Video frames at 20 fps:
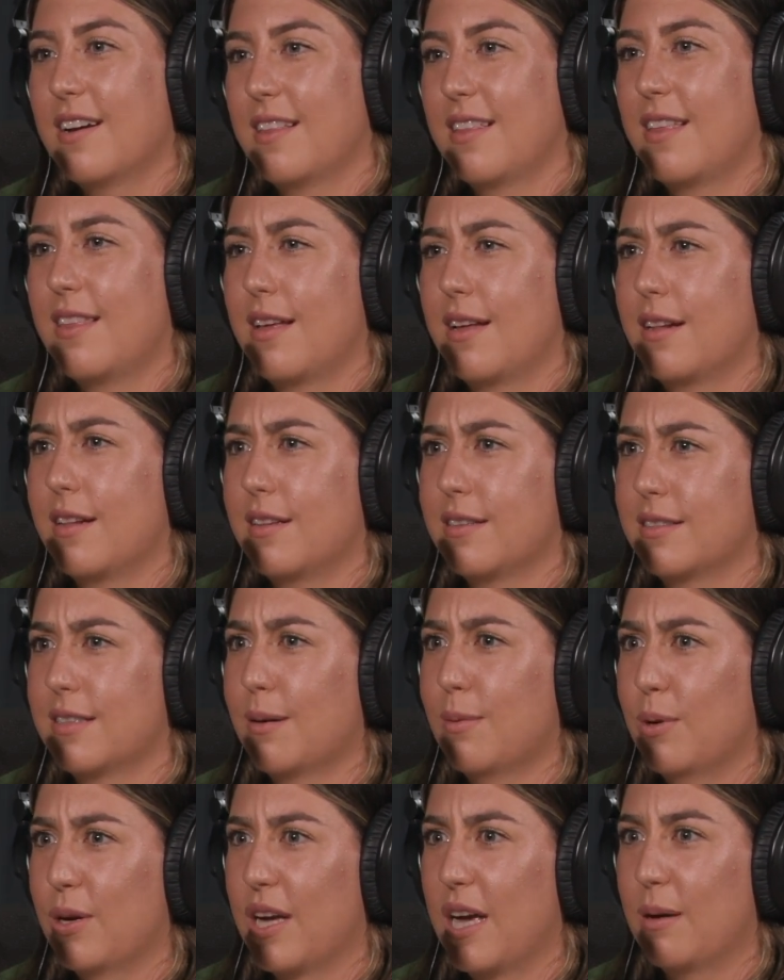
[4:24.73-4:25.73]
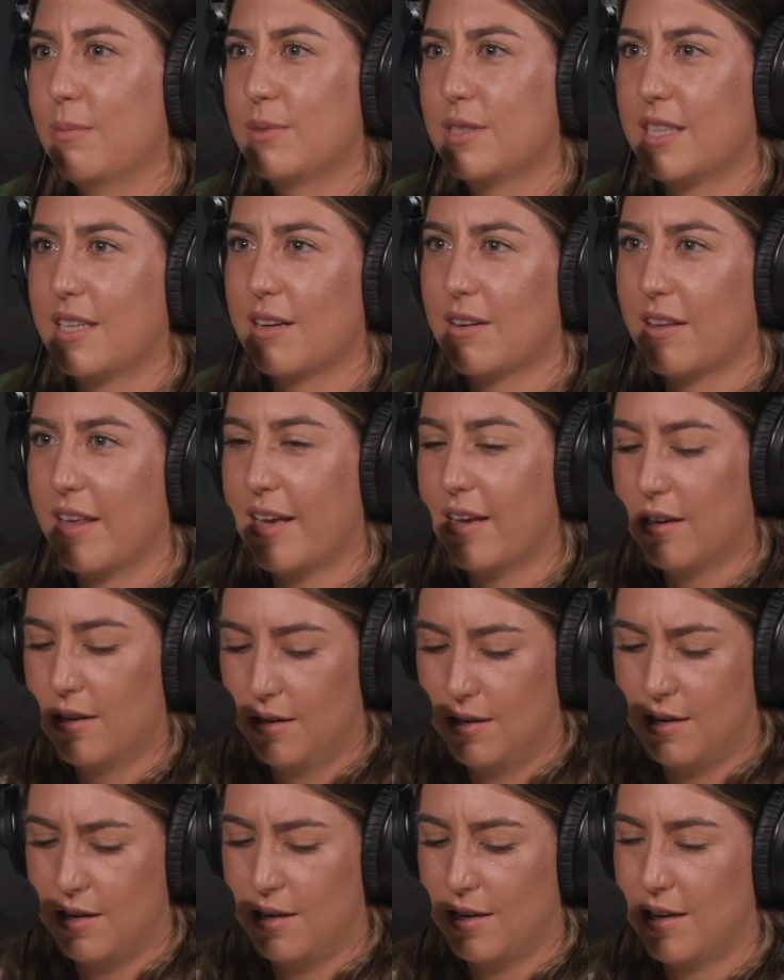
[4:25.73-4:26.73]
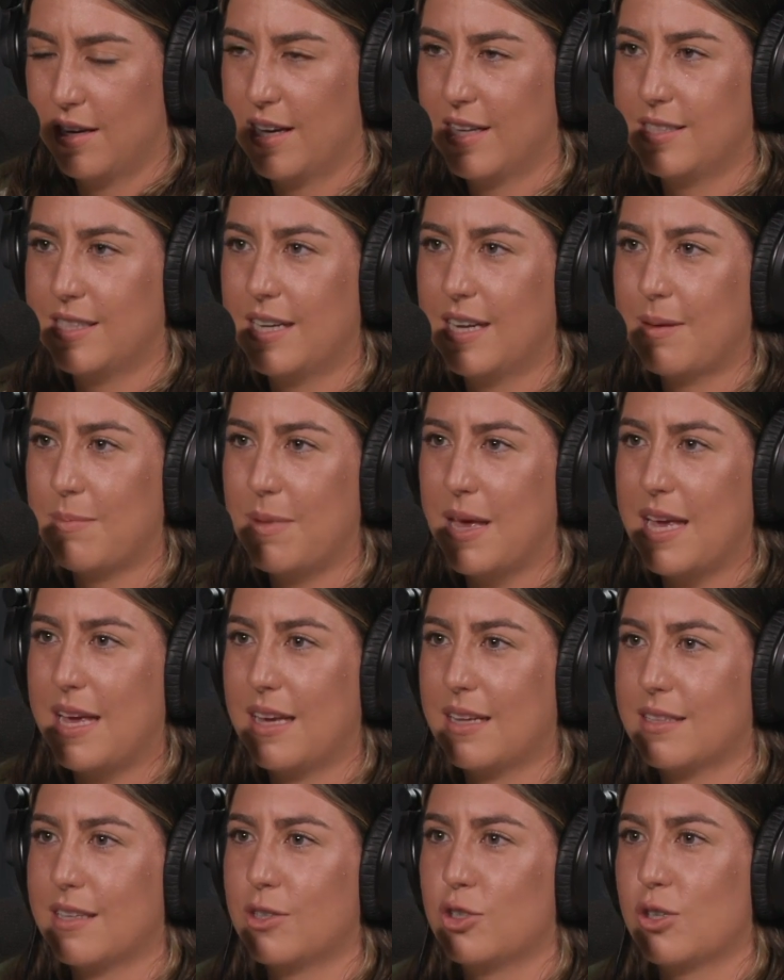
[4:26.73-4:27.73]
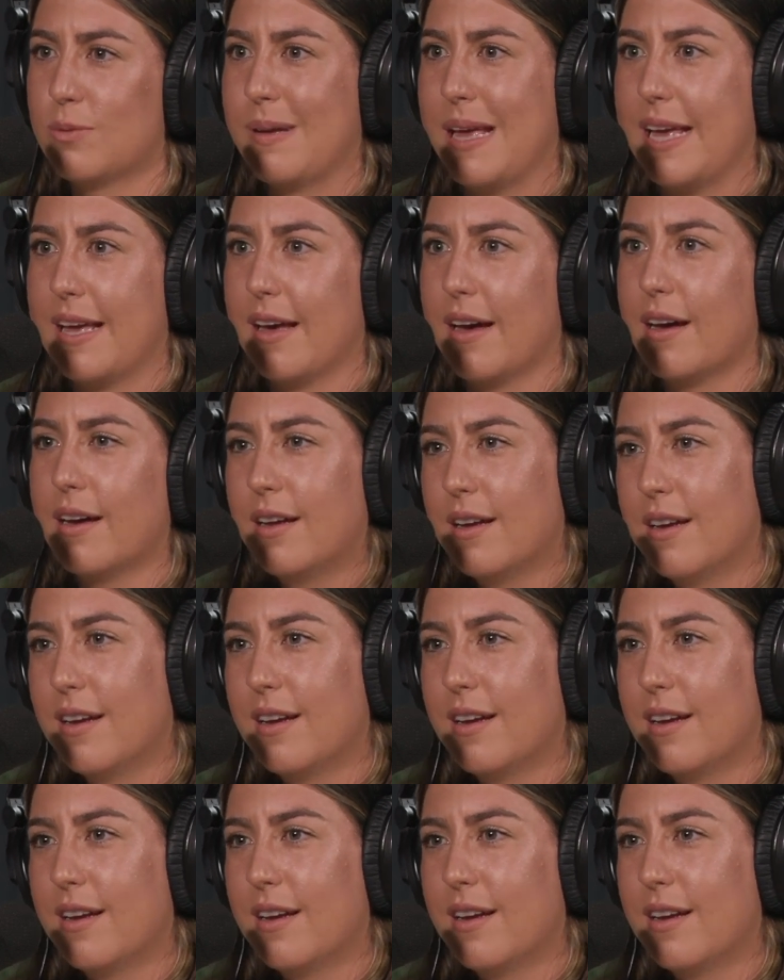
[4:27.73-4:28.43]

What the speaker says: And then the end of the summer comes and you're like, oh, I didn't make it to Jamaica.